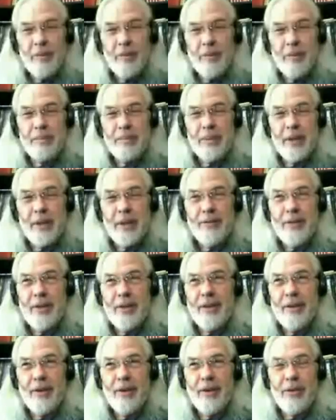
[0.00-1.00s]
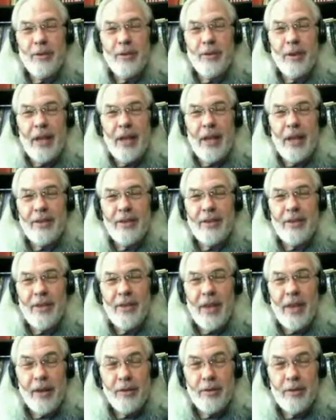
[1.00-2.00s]
I don't believe that the Earth is only like
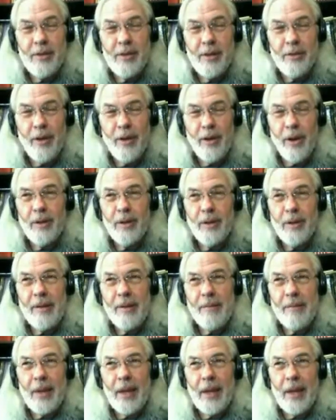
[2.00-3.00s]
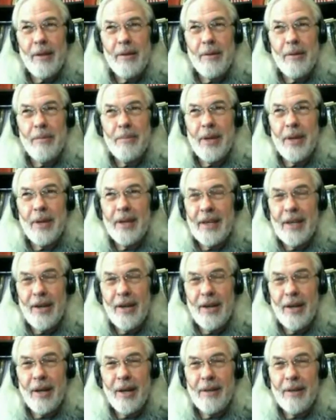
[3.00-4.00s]
6,000 years old. But,
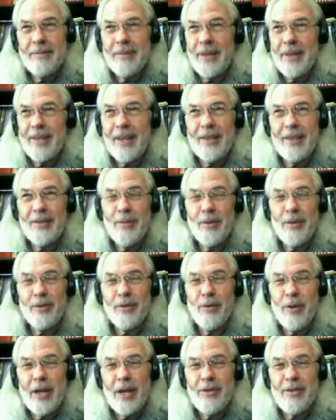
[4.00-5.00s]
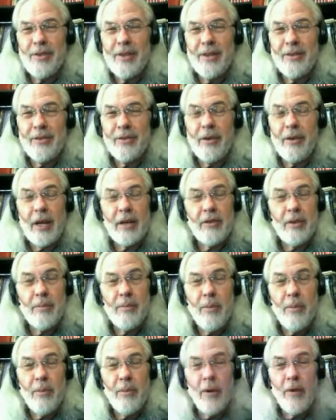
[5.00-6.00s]
I'll tell you, some of those creationists are
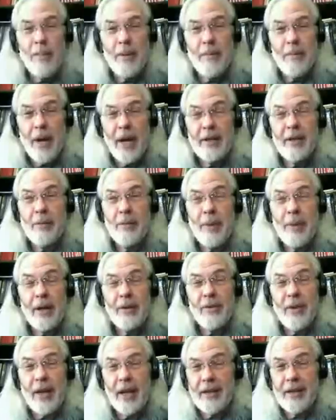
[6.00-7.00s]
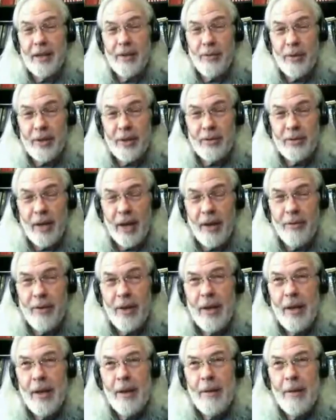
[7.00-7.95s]
actually more open-minded about scientific stuff.